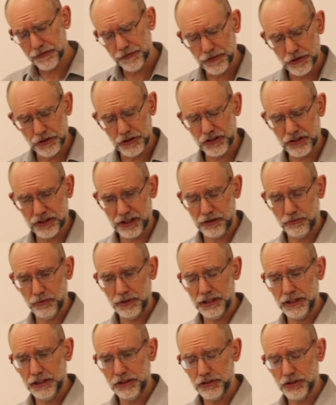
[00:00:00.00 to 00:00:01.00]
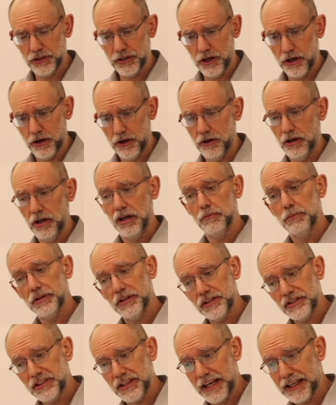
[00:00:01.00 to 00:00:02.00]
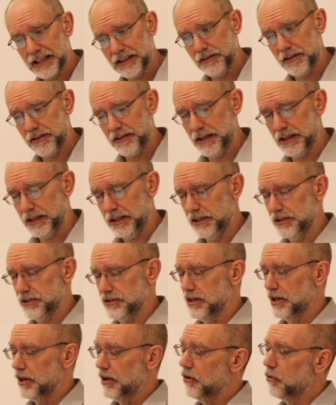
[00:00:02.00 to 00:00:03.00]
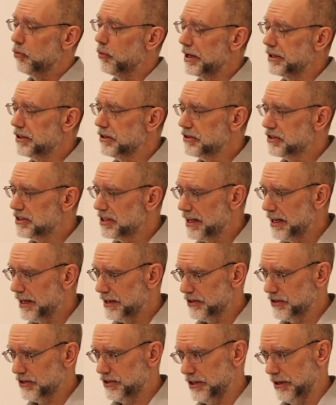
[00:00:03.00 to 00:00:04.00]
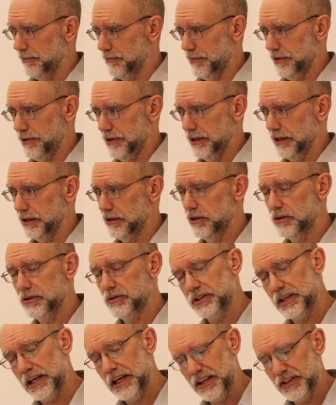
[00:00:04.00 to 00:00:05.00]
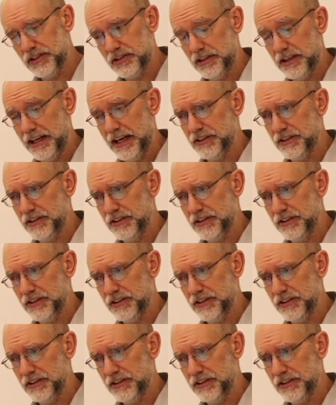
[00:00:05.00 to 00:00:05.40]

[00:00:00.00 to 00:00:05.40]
the first thing we need to know. But the second thing is, when you test something, you test an